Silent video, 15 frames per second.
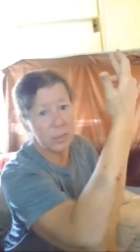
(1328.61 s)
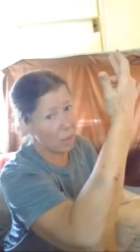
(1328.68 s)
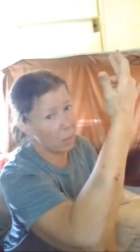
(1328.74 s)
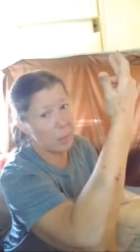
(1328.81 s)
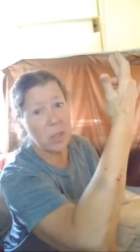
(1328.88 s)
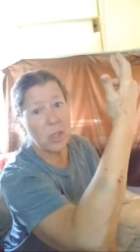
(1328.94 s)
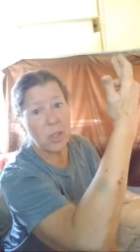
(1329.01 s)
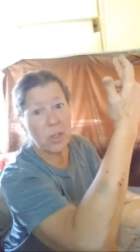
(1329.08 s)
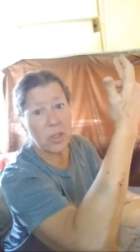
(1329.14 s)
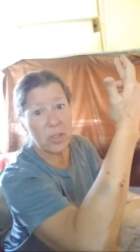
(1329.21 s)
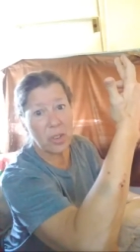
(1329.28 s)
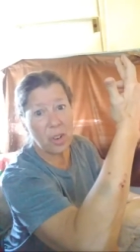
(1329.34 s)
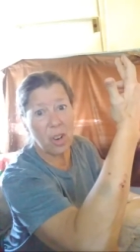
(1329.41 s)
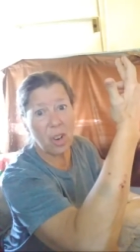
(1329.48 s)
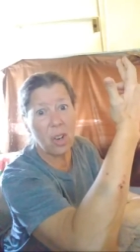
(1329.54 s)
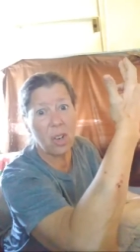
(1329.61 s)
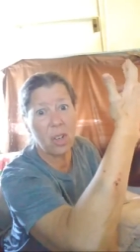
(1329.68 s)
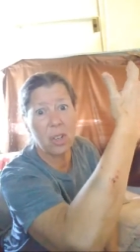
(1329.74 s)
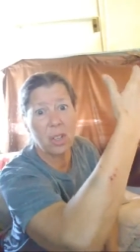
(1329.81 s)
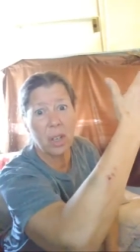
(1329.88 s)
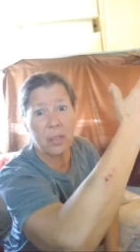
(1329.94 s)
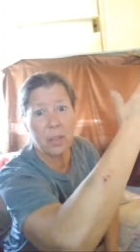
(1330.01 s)
And some bitches are
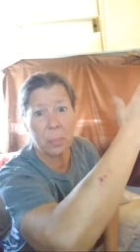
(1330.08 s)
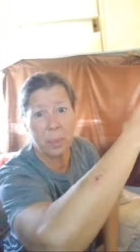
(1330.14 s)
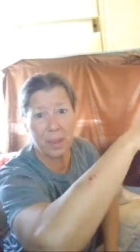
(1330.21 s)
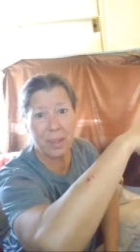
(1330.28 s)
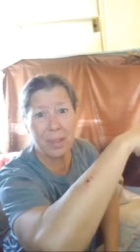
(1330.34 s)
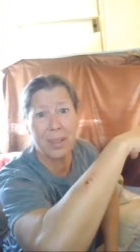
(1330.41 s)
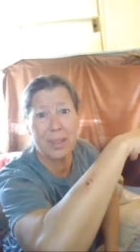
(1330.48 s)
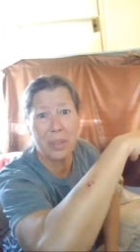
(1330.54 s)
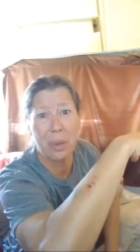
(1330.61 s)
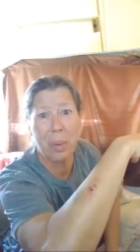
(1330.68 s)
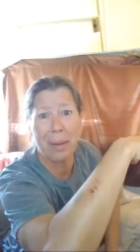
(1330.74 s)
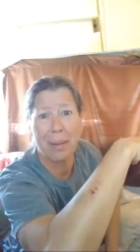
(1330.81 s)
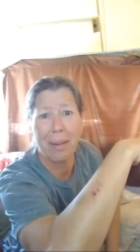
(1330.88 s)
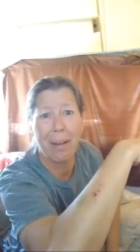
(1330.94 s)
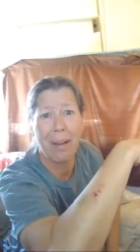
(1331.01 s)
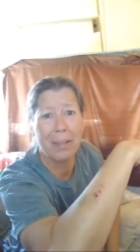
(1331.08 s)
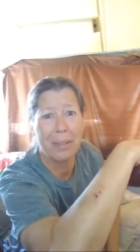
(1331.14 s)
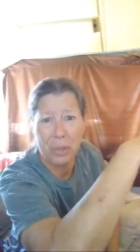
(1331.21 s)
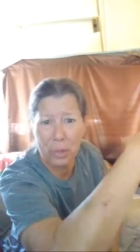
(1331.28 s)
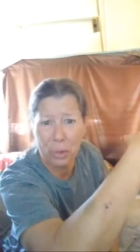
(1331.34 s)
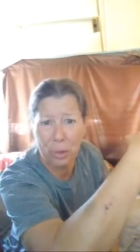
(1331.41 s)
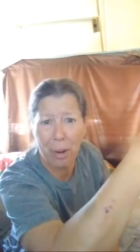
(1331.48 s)
strong, and they're piglets. Oh my
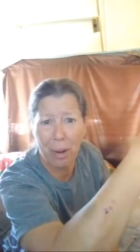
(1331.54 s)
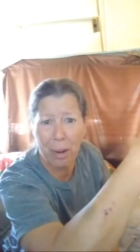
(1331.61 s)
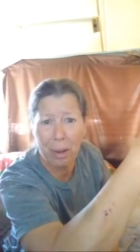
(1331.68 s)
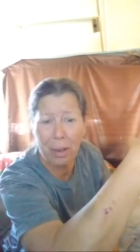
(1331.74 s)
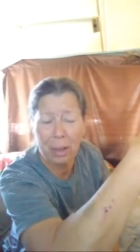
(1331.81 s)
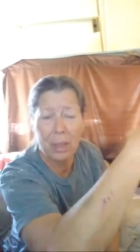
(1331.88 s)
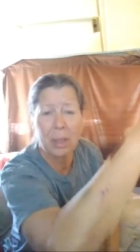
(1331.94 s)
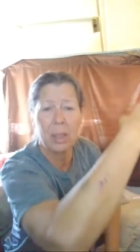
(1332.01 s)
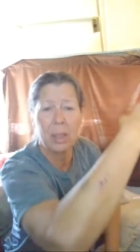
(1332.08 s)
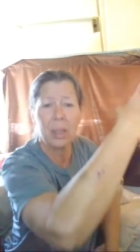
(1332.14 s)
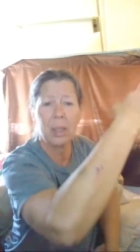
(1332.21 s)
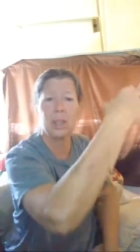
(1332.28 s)
God, they're strong.